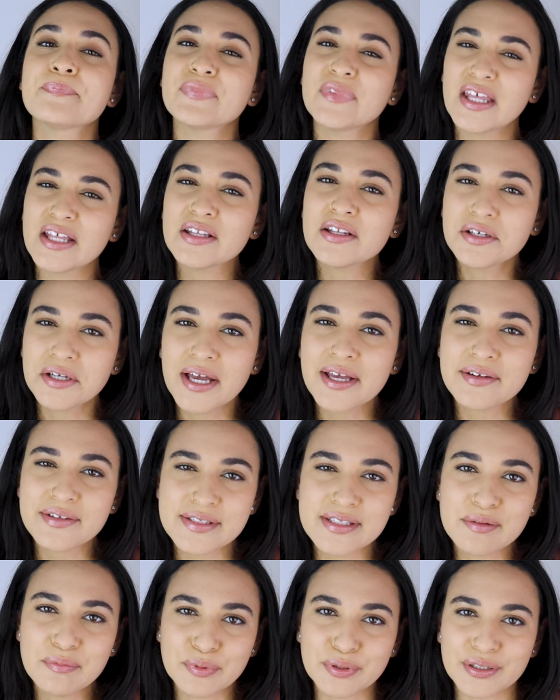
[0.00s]
they look kind
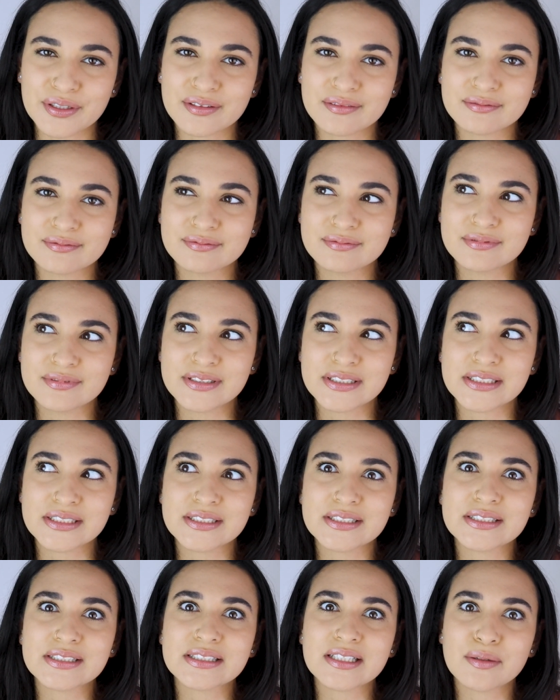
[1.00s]
of similar
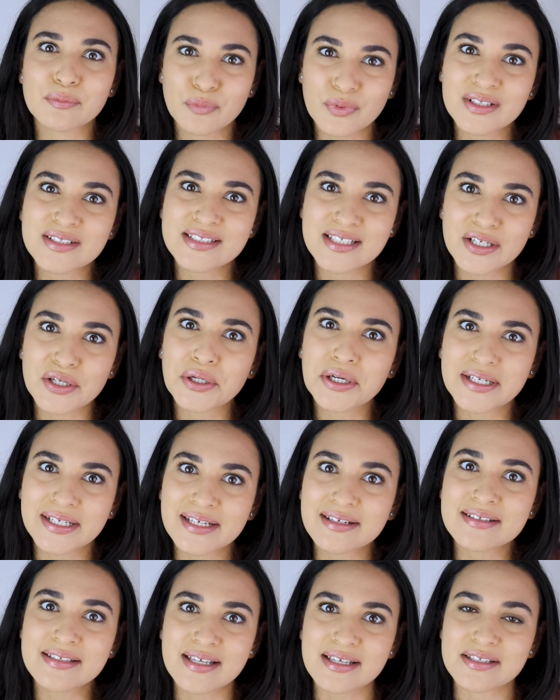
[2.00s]
to some ones that
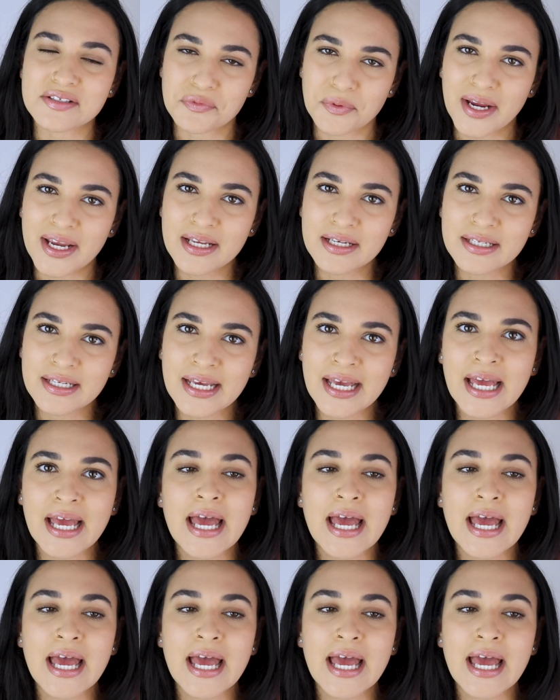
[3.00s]
already exist, right?